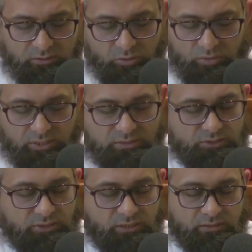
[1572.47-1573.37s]
don't let
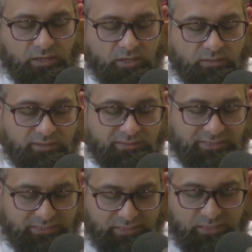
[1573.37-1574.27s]
the shaitan
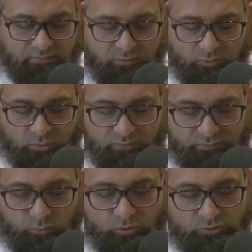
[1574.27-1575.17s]
deceive you,
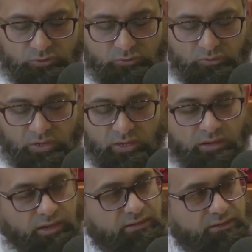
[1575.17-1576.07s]
fool you,
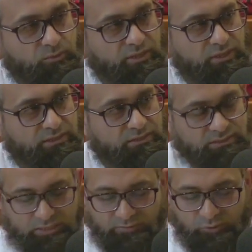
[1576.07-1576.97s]
like the way he
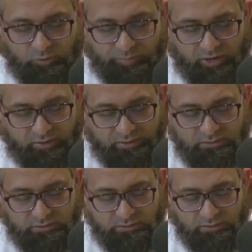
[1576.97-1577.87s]
deceived your
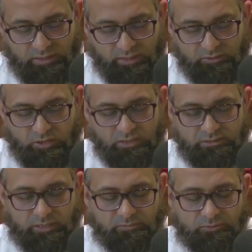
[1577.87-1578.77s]
parents and
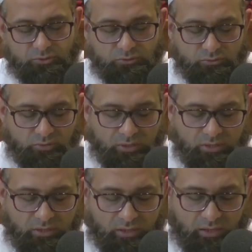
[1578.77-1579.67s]
caused them to
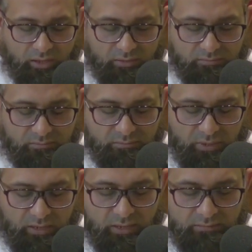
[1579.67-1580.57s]
uh,
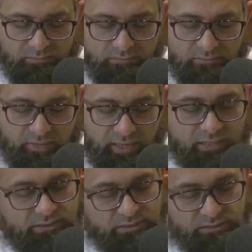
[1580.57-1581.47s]
um,
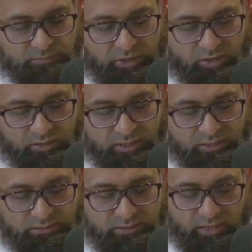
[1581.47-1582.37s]
exit
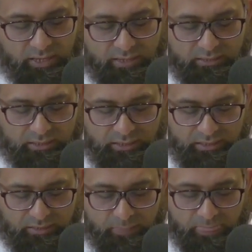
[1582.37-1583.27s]
paradise and
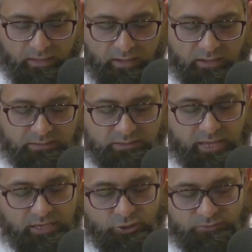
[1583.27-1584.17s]
he uh,
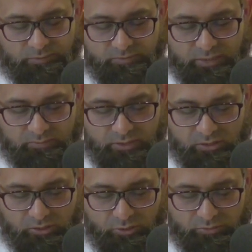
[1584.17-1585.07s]
snatched from them
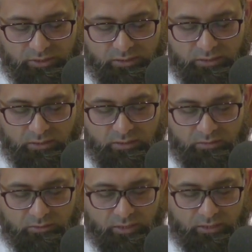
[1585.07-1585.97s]
their clothing,
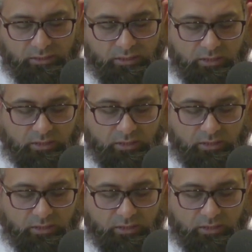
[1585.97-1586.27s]
right?